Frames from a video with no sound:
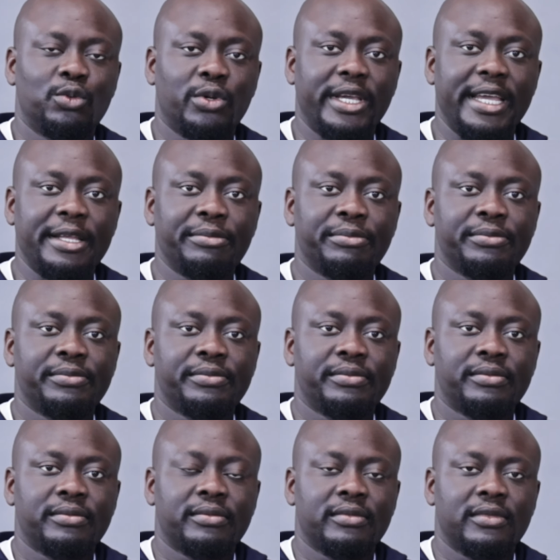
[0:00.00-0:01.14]
Okay?
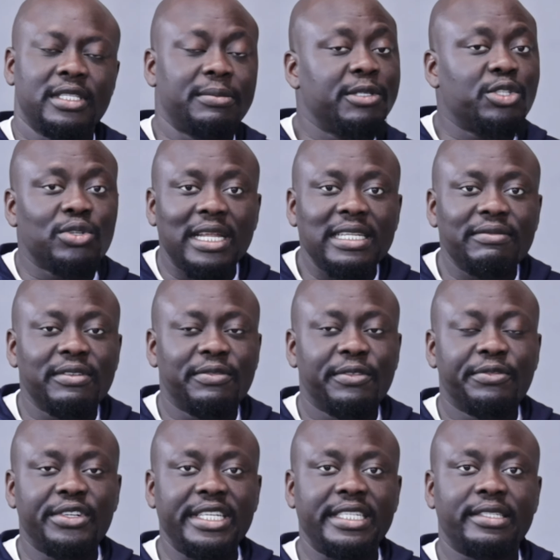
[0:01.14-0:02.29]
It means you are living
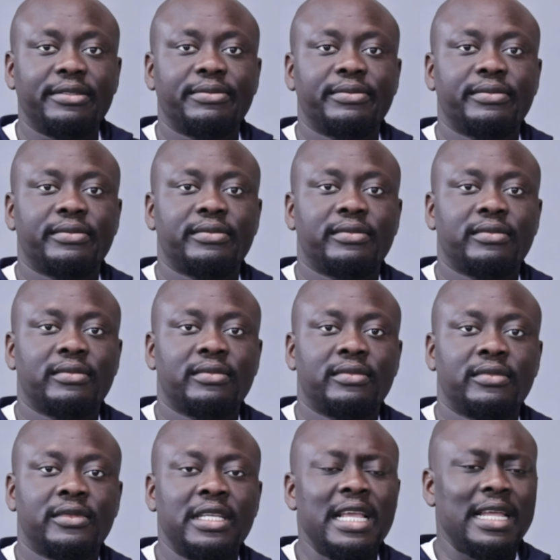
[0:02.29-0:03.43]
for free.
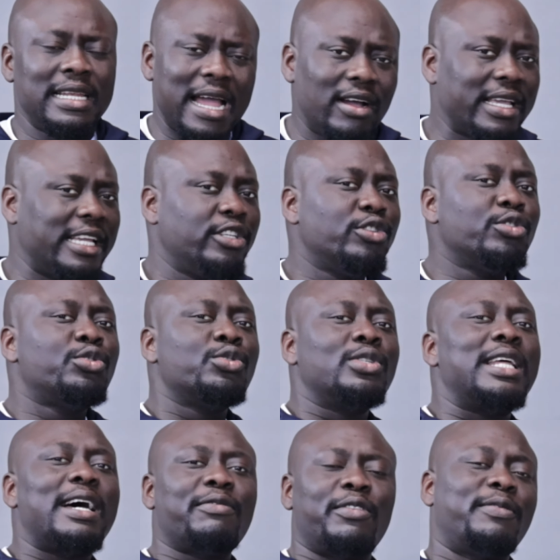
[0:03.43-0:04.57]
Now, can you do
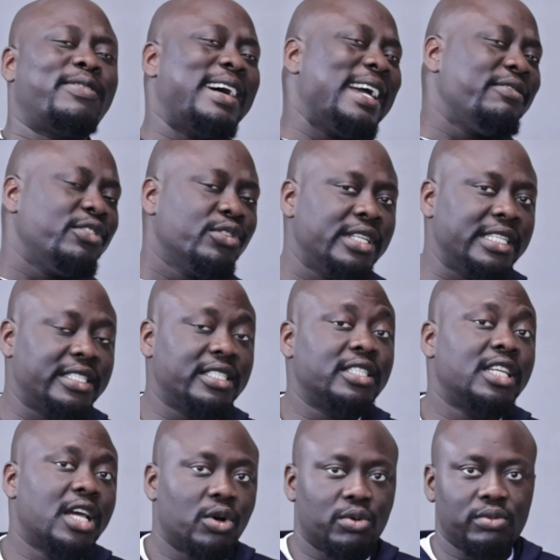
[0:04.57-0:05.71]
that for 5 units?
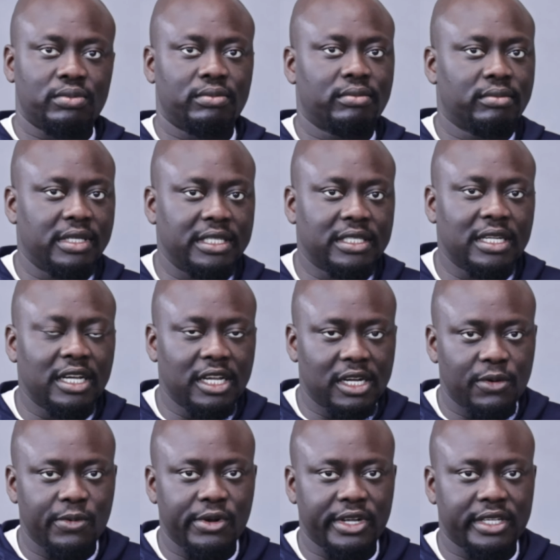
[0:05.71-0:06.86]
No, it's not
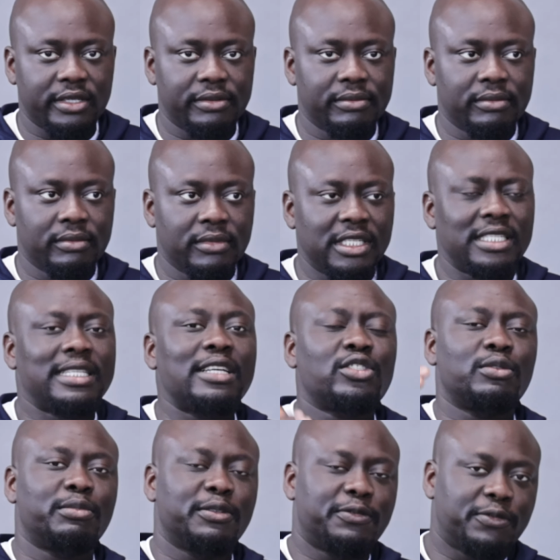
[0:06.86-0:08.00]
going to work. It
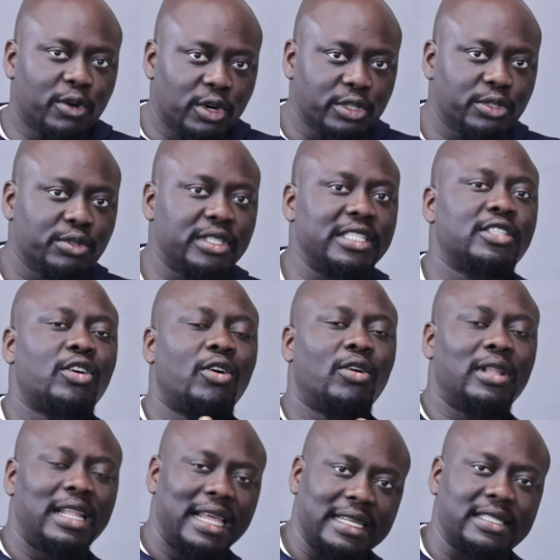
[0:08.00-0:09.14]
has to be 4 units or
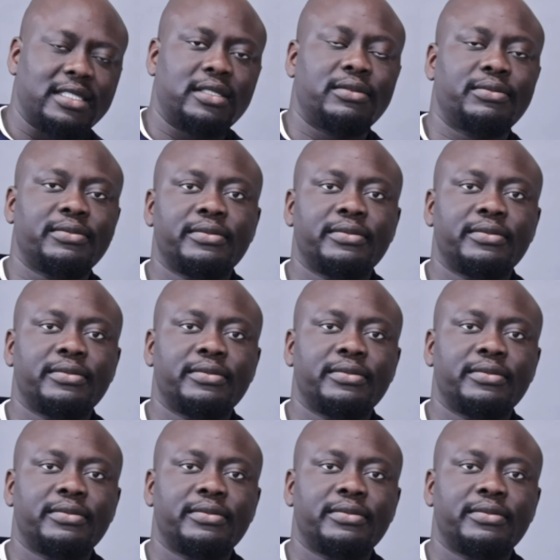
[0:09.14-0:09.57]
less.